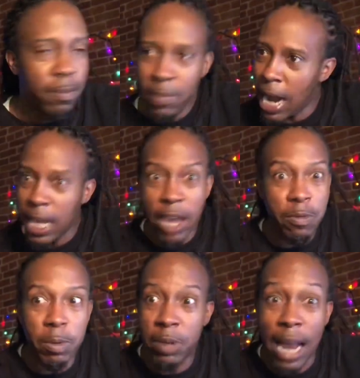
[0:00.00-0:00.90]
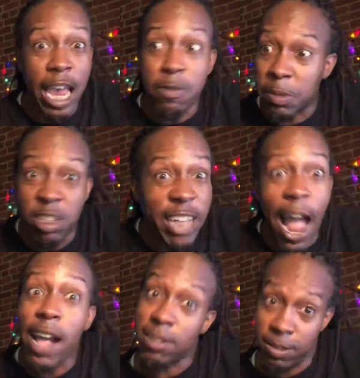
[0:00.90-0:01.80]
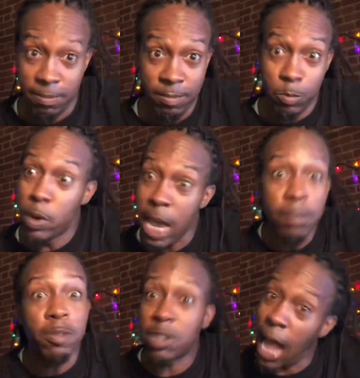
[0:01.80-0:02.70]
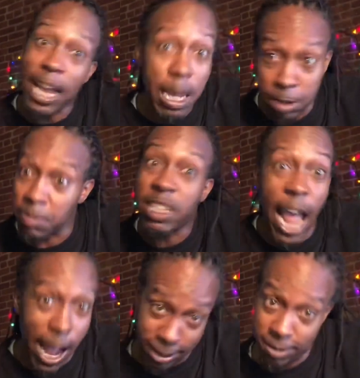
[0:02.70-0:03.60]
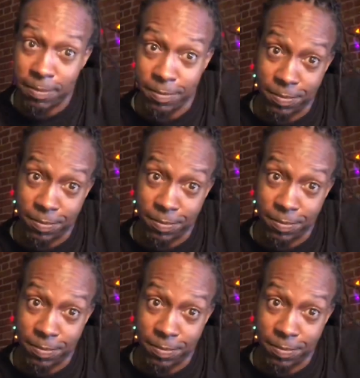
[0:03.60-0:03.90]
Then I gave him stacks. I gave him some stacks.